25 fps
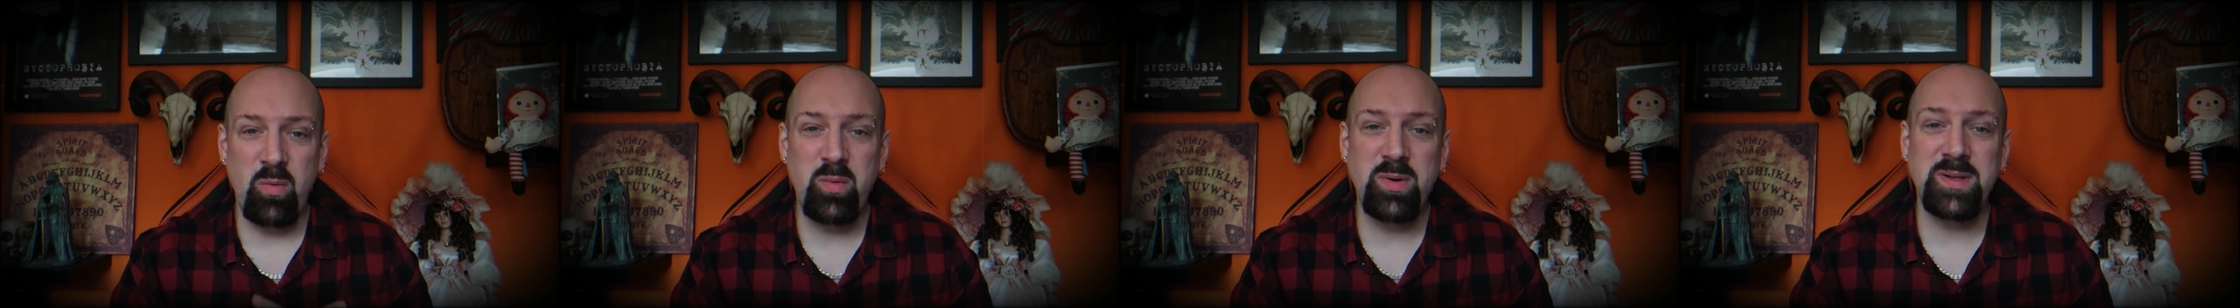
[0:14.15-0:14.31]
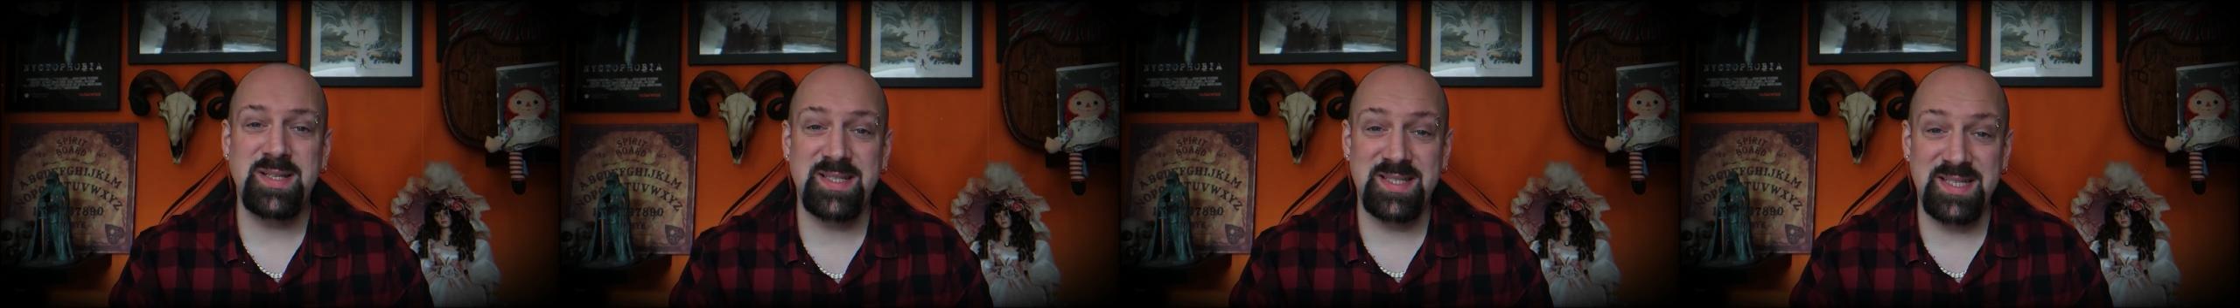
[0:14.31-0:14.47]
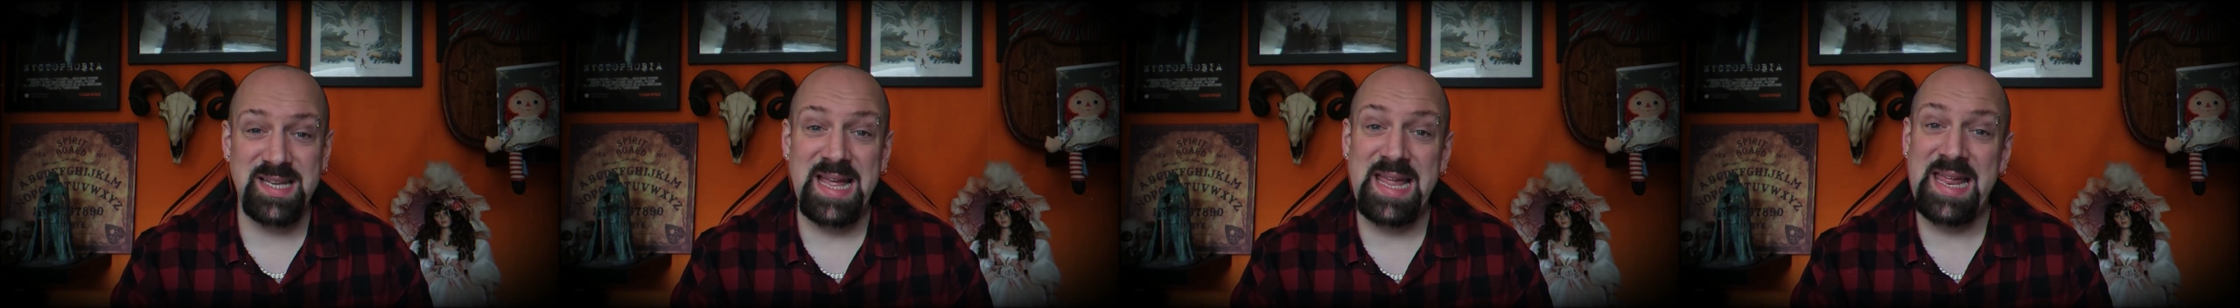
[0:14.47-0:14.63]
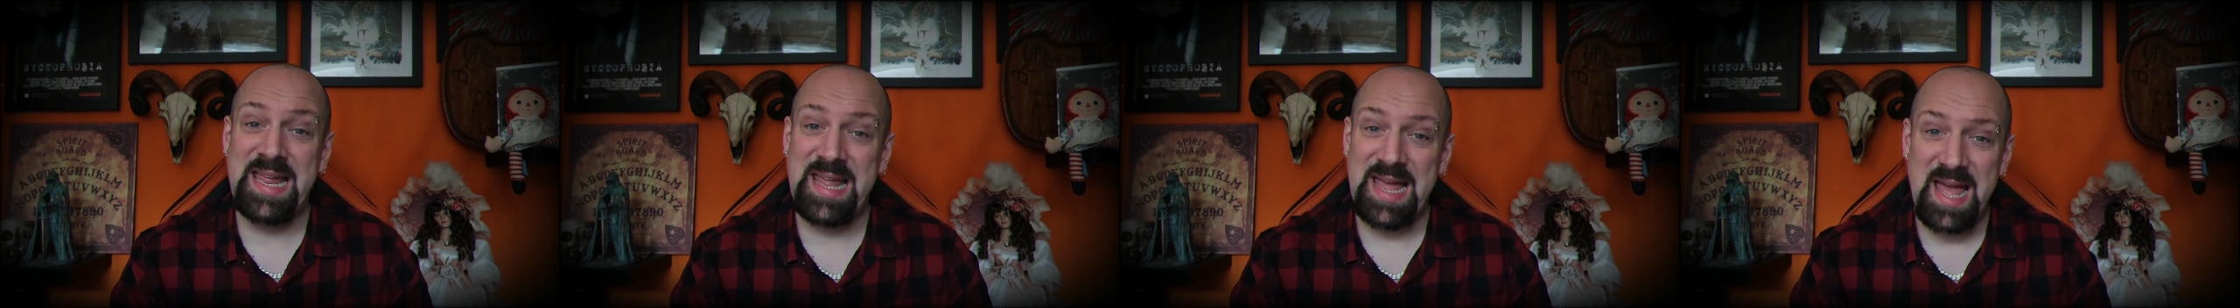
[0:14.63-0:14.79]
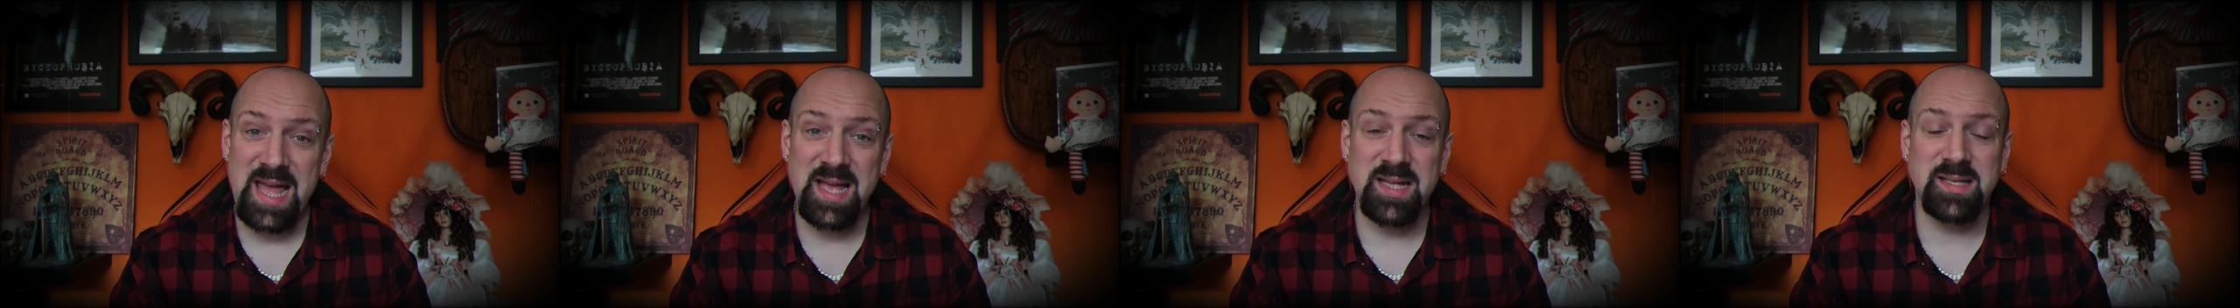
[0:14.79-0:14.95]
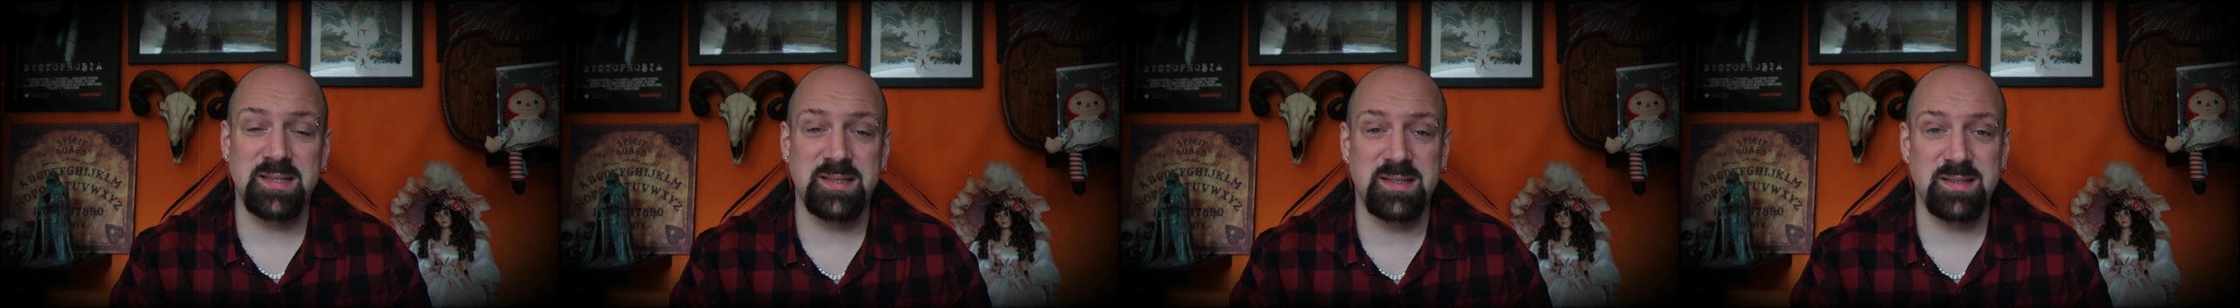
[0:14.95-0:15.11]
would say
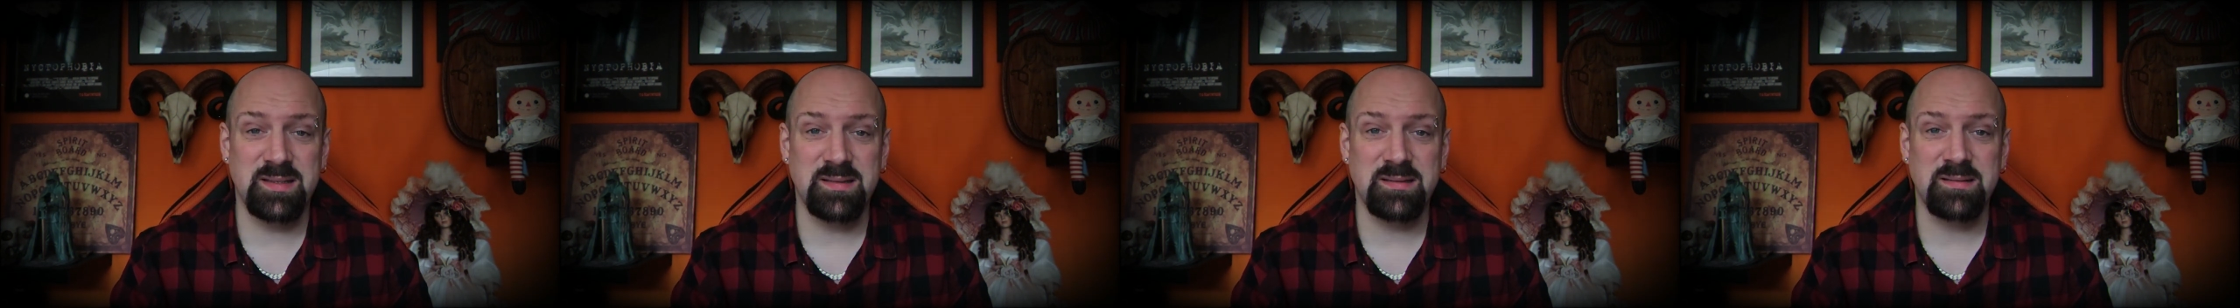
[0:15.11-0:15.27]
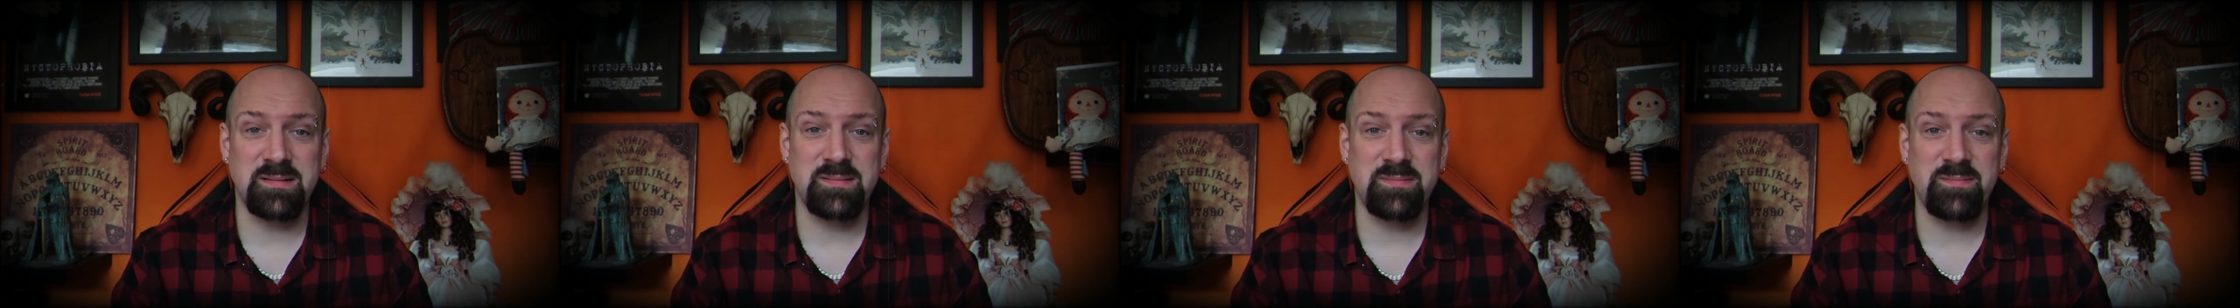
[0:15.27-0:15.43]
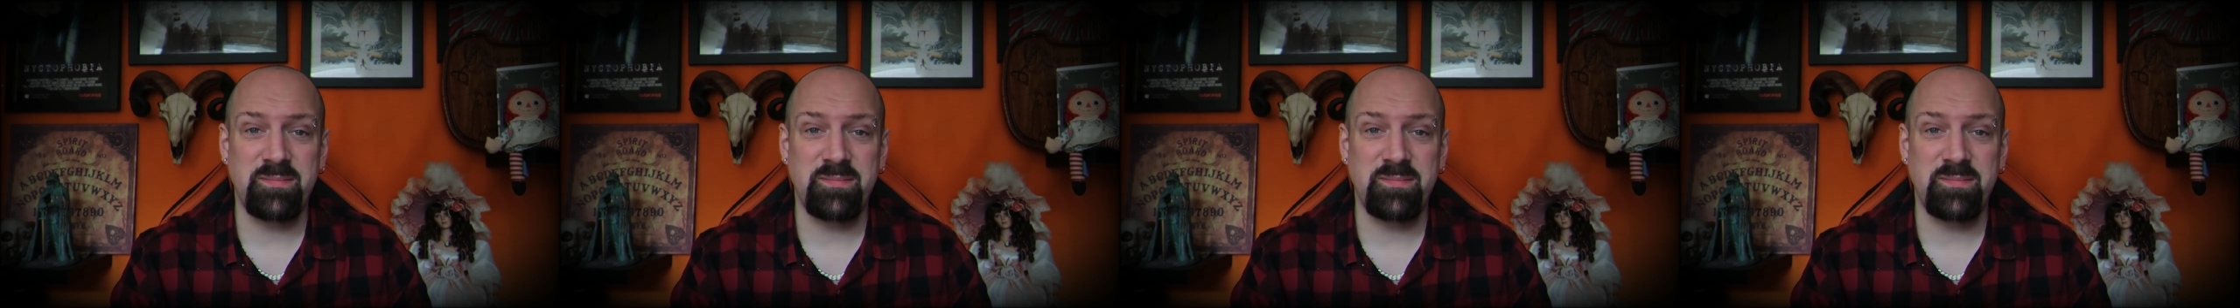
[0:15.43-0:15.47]
yes.